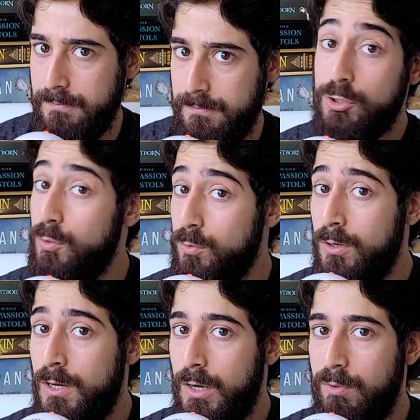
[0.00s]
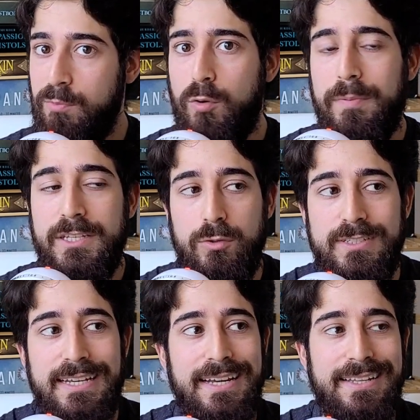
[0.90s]
2. We will be
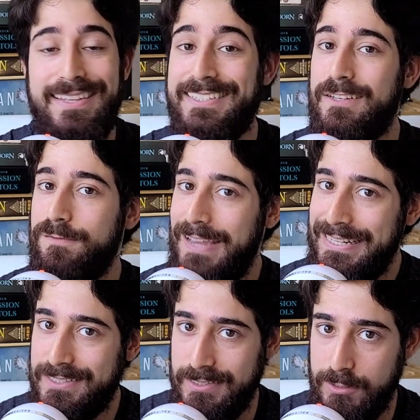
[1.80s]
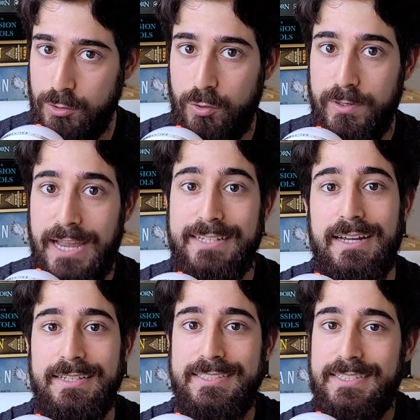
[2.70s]
using this fantasy to create
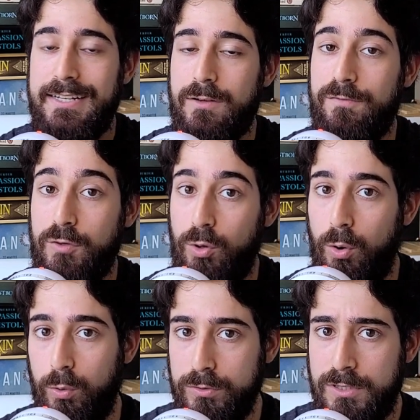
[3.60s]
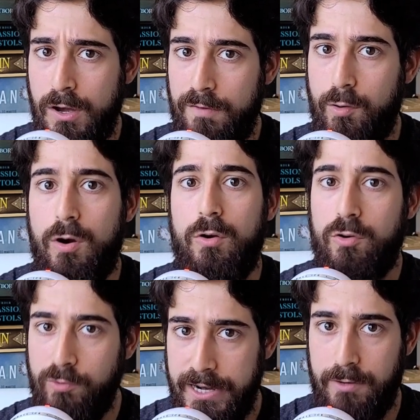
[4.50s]
a set of goals for our
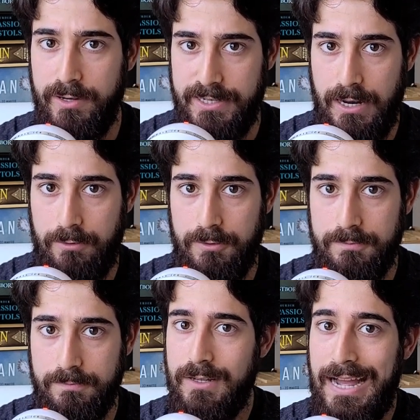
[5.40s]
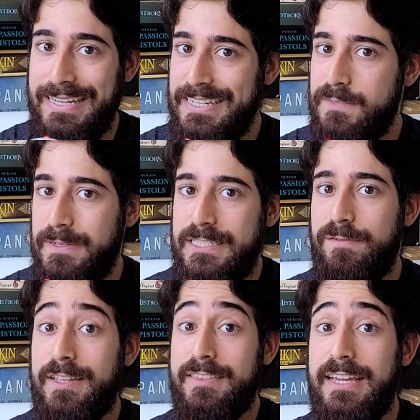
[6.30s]
Kraken encounter, i.e.
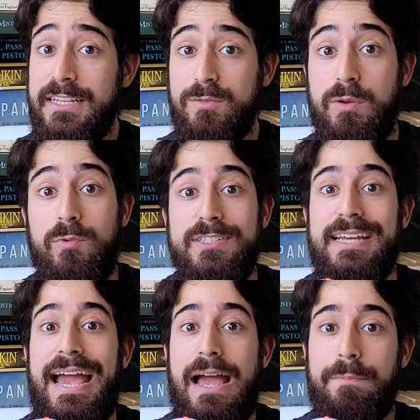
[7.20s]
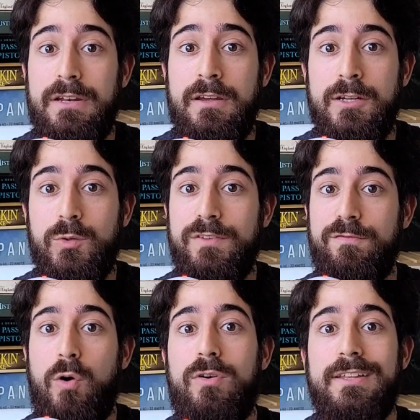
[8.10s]
specific things we want to happen to
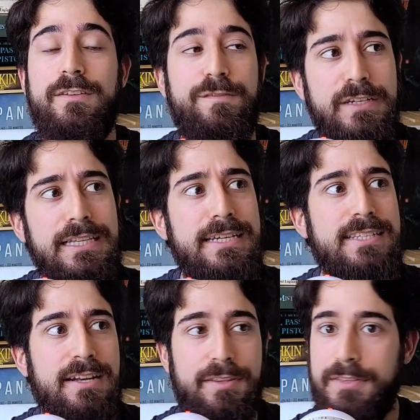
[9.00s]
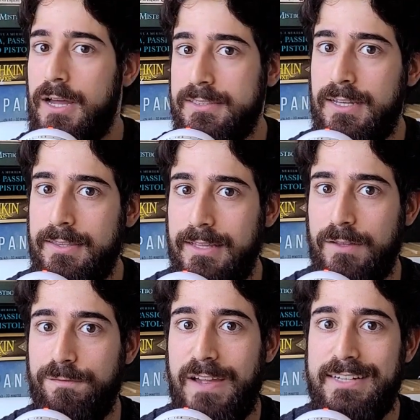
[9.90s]
evoke the feelings and thoughts that the
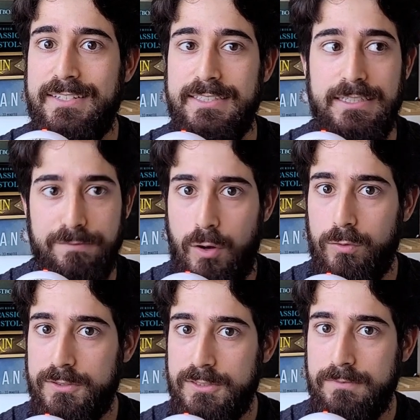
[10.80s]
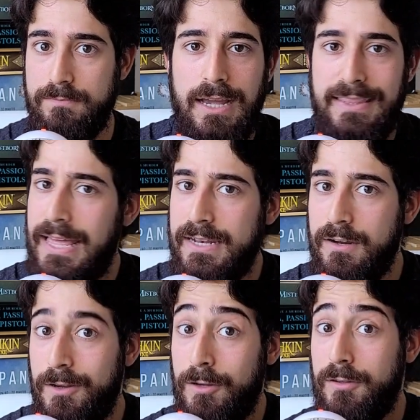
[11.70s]
fantasy evokes. And then
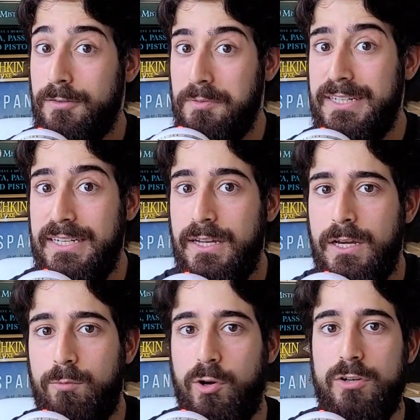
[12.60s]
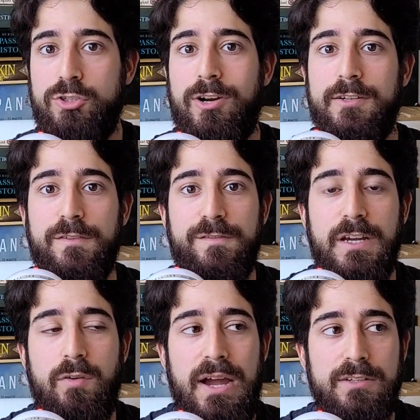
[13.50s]
3, we're going to try to
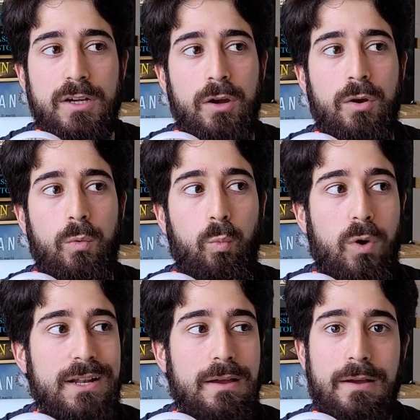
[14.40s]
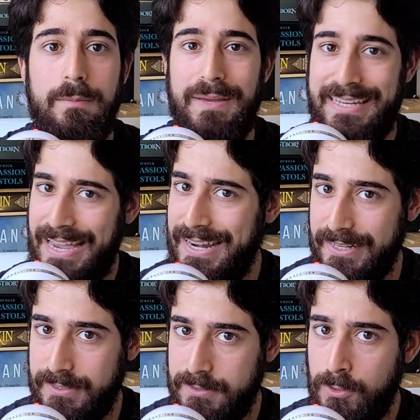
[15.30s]
figure out what
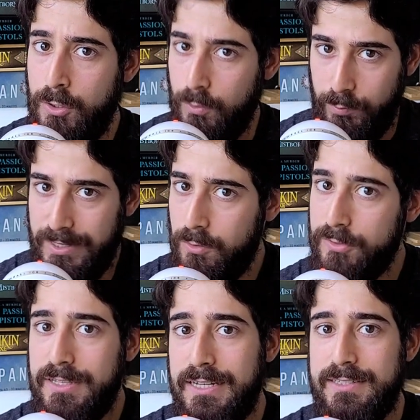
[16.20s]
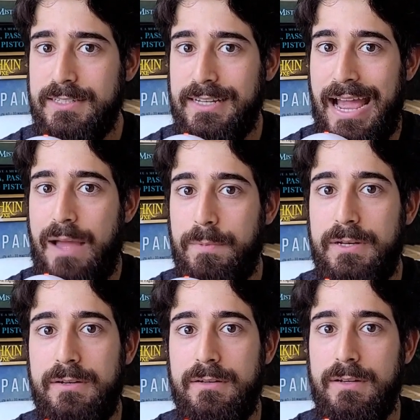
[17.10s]
mechanics, real things that
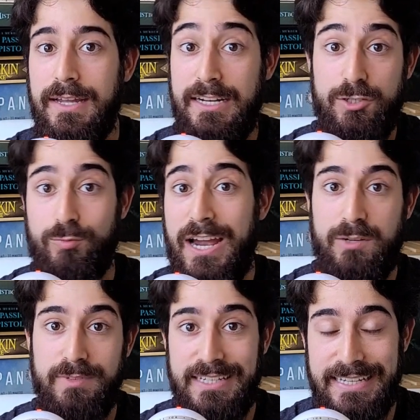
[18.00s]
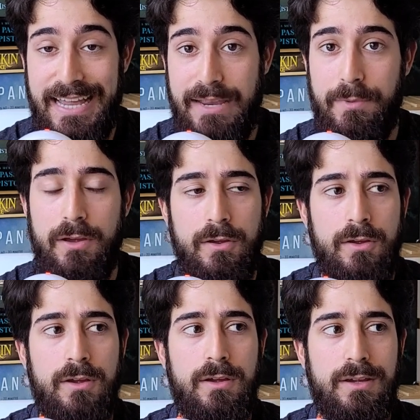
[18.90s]
happen and interact with the game,
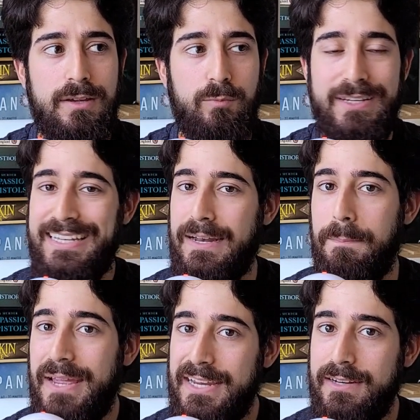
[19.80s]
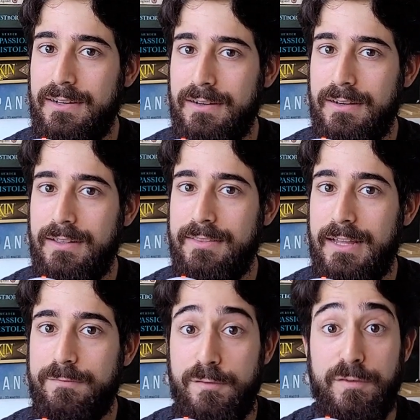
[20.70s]
we can make
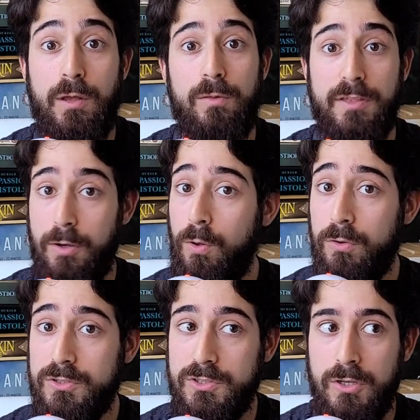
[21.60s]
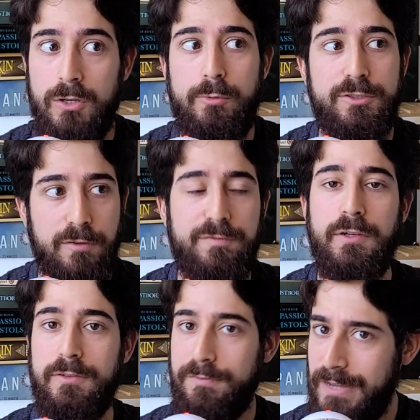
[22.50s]
that fulfill the goals which
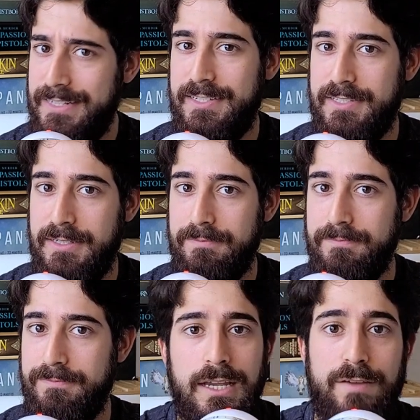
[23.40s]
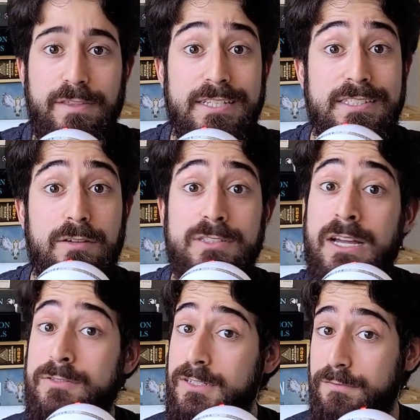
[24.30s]
fulfill the fantasy. If this still
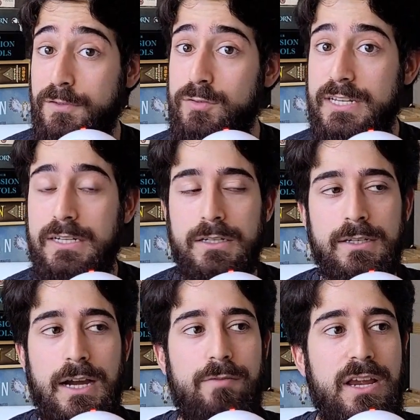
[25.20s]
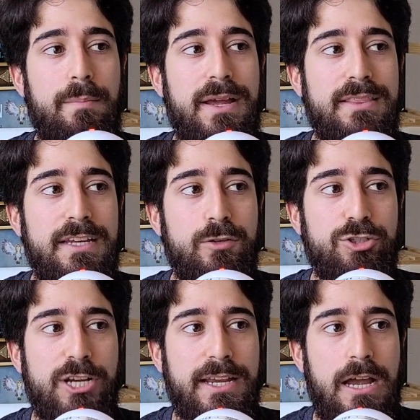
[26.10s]
sounds confusing, I recommend that you
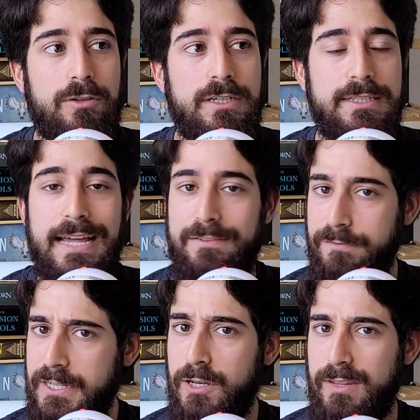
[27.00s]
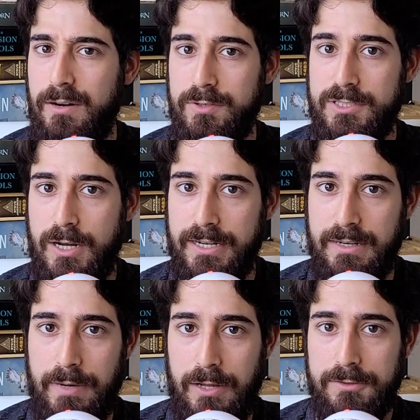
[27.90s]
check out that video that I was talking
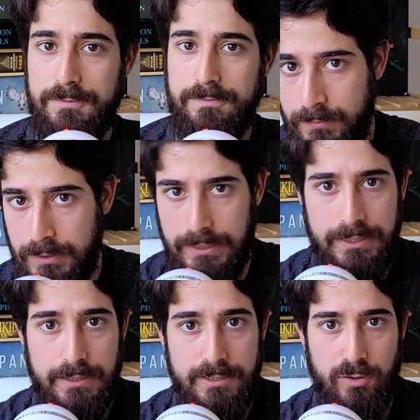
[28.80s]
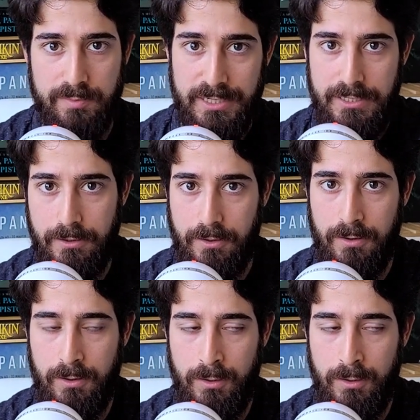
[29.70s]
about. Link is going to be here